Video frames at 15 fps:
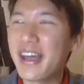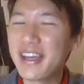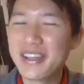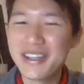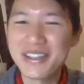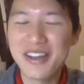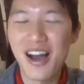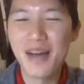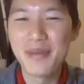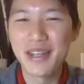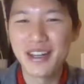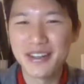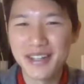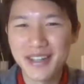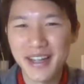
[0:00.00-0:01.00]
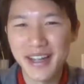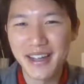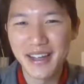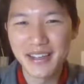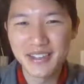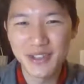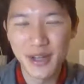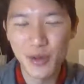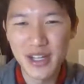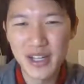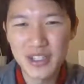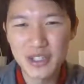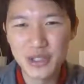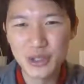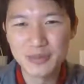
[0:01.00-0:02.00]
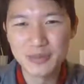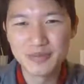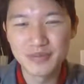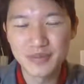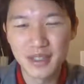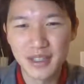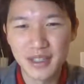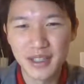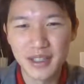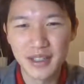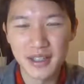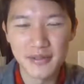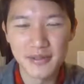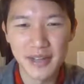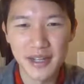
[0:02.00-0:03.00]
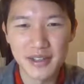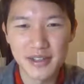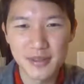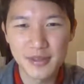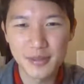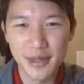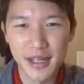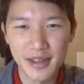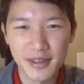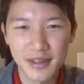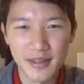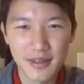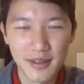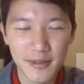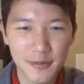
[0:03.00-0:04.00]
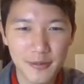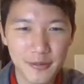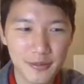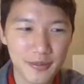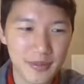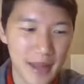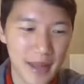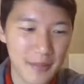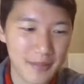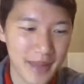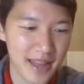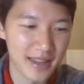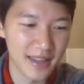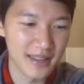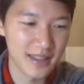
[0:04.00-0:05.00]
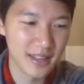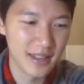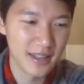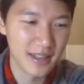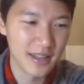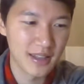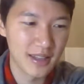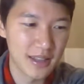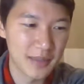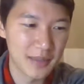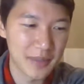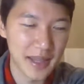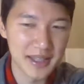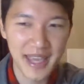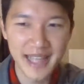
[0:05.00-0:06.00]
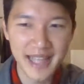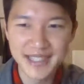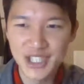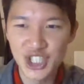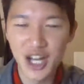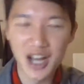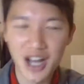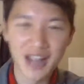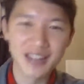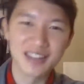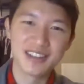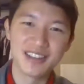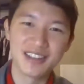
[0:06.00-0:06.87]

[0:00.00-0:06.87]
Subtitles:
could comment on it. I went to an event at Mac, and Ken Jeong